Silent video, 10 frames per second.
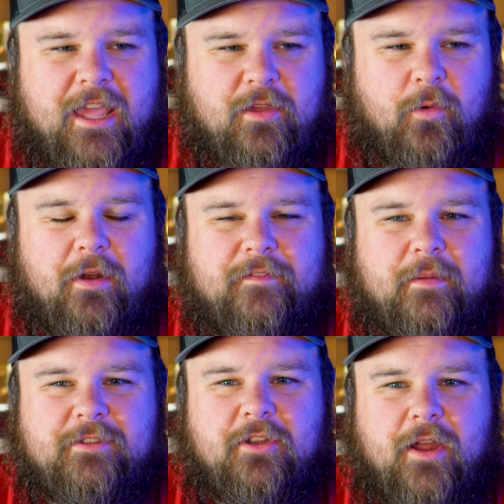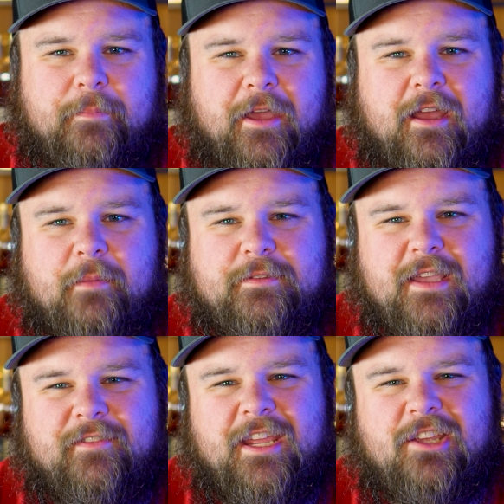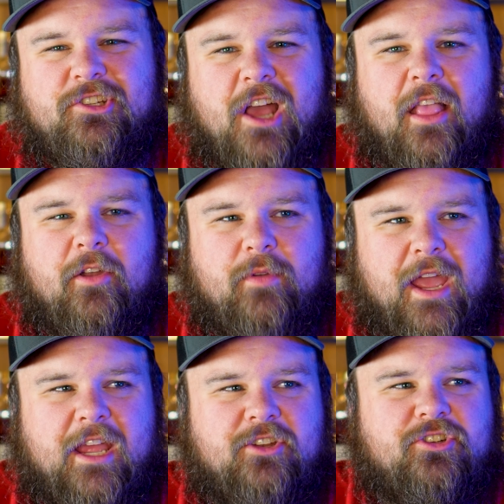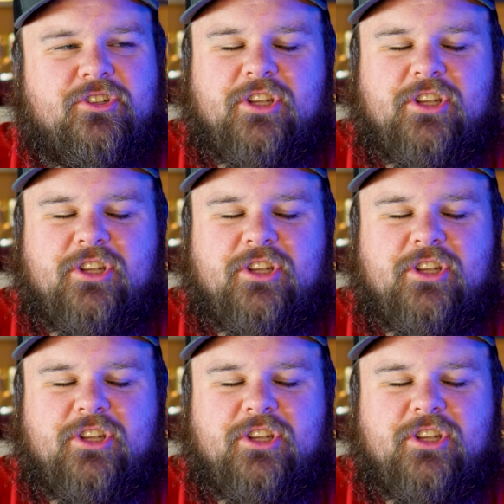Either one of them is a great pickup. $70-ish range.